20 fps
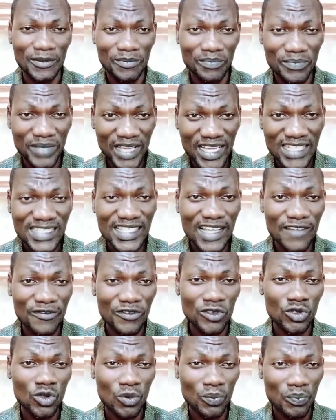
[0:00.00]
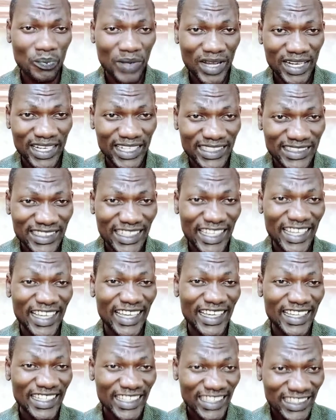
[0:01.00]
birds that feed on pellet
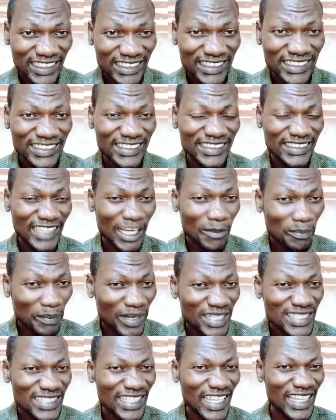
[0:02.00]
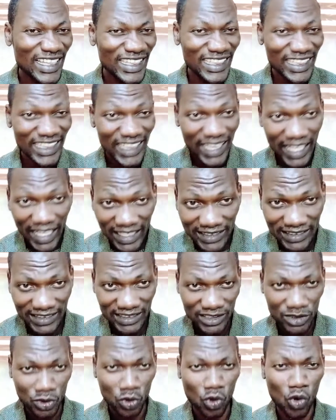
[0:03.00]
eat 10%
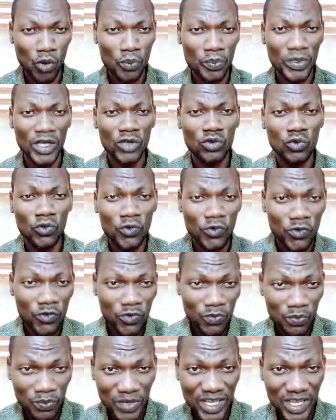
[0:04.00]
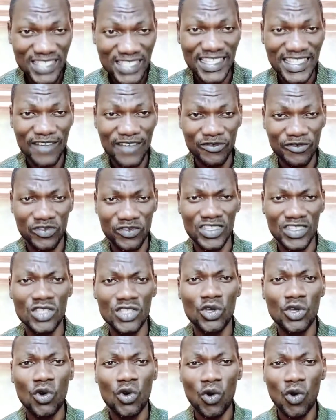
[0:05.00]
less compared to birds that feed
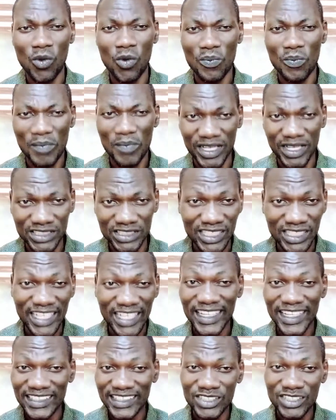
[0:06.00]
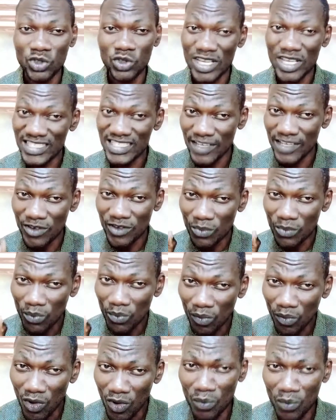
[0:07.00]
on mash. That is, you are saving
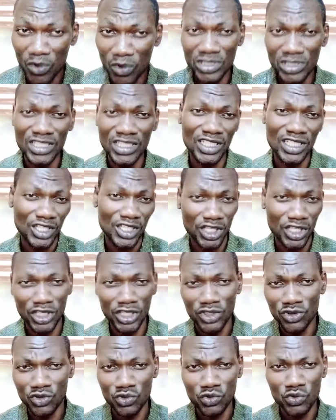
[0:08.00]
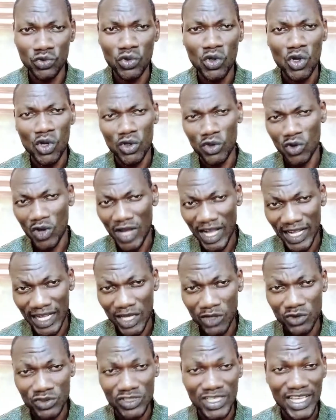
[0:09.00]
more money into your
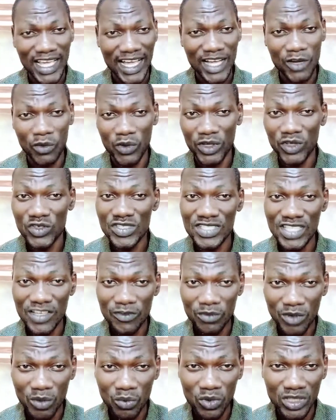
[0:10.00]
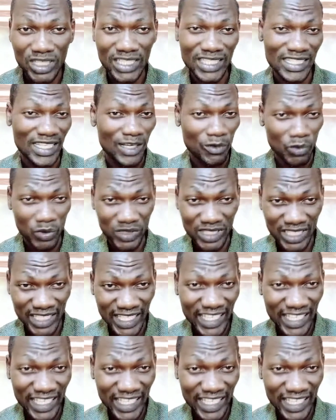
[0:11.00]
account, and when you save more money with the